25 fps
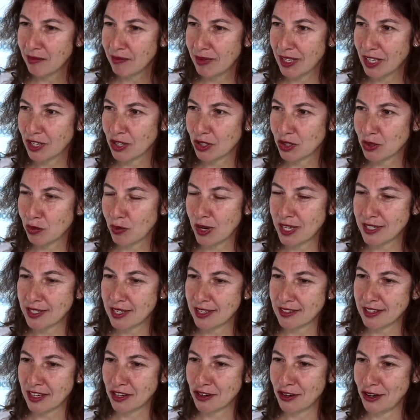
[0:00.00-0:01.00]
because once
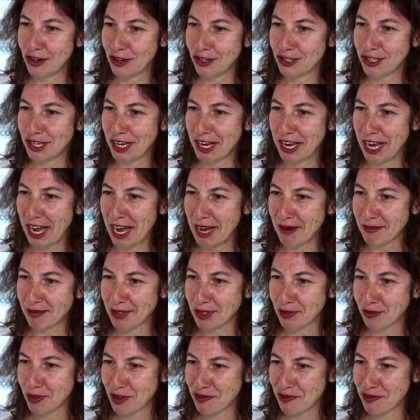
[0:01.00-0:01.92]
the technology comes,